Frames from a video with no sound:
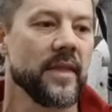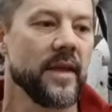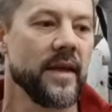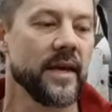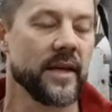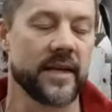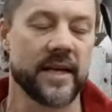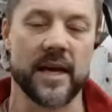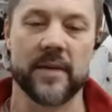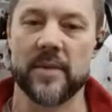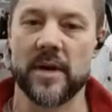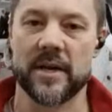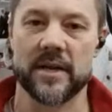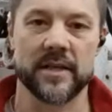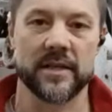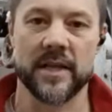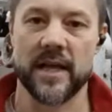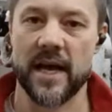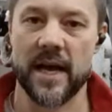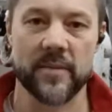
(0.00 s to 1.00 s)
it came out of
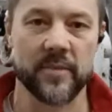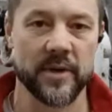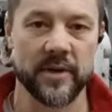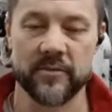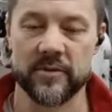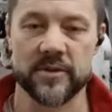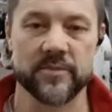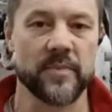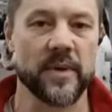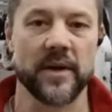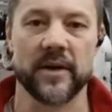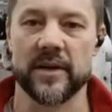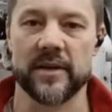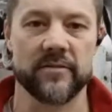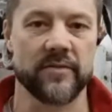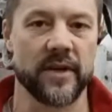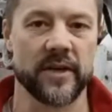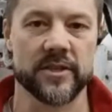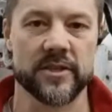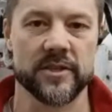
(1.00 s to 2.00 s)
the lab and it was barely
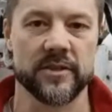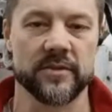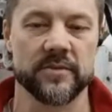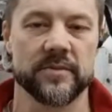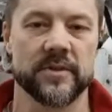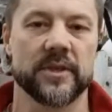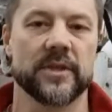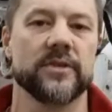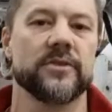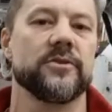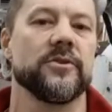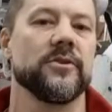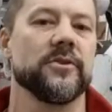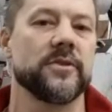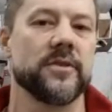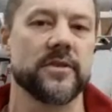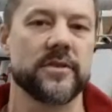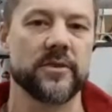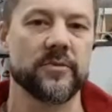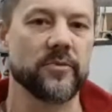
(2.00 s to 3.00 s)
functional. The control
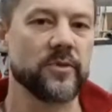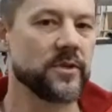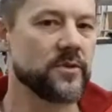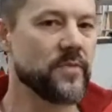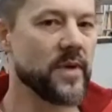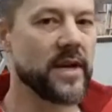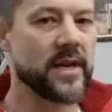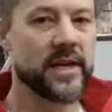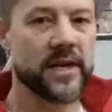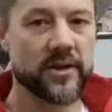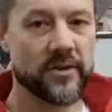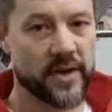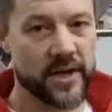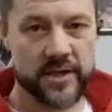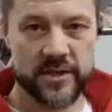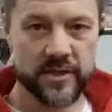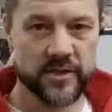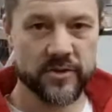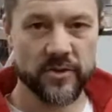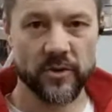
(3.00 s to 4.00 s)
system was many
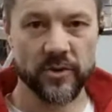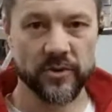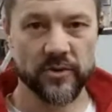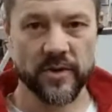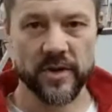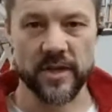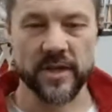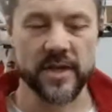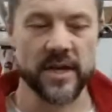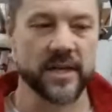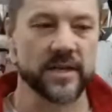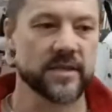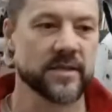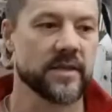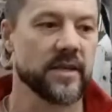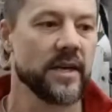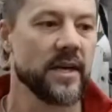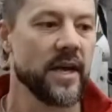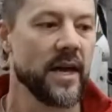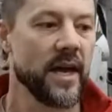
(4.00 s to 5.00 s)
iterations older than
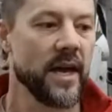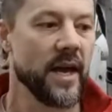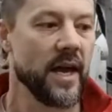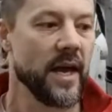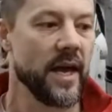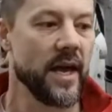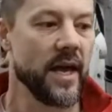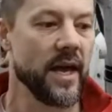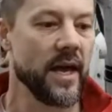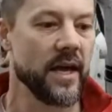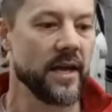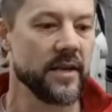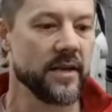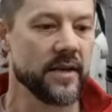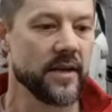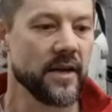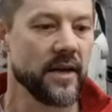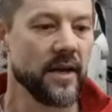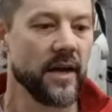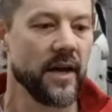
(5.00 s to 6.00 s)
this.
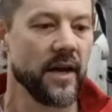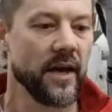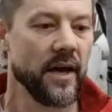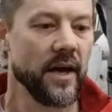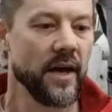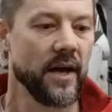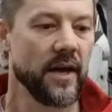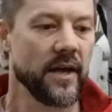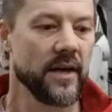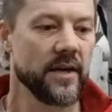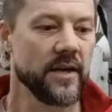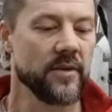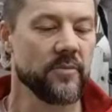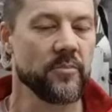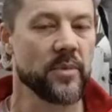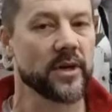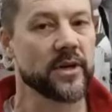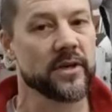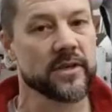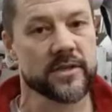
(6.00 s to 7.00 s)
And
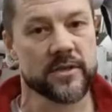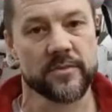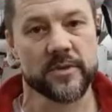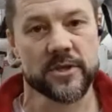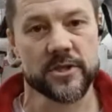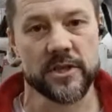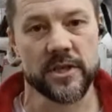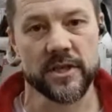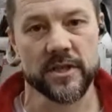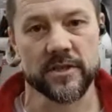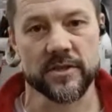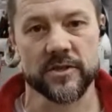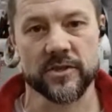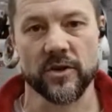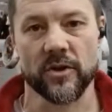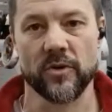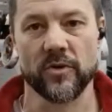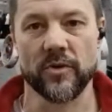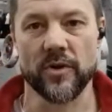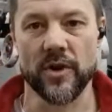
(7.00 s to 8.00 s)
because the machine is
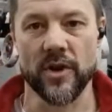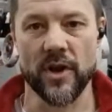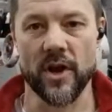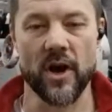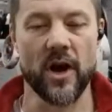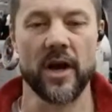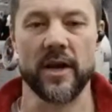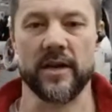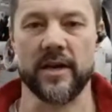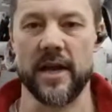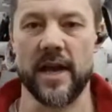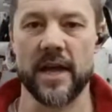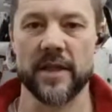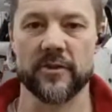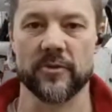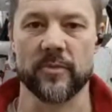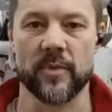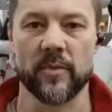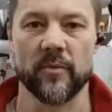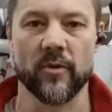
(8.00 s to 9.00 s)
so not
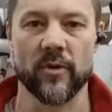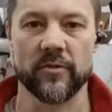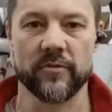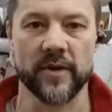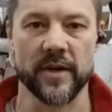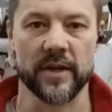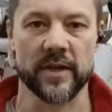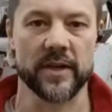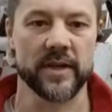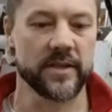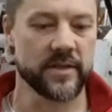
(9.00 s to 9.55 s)
anthropomorphic,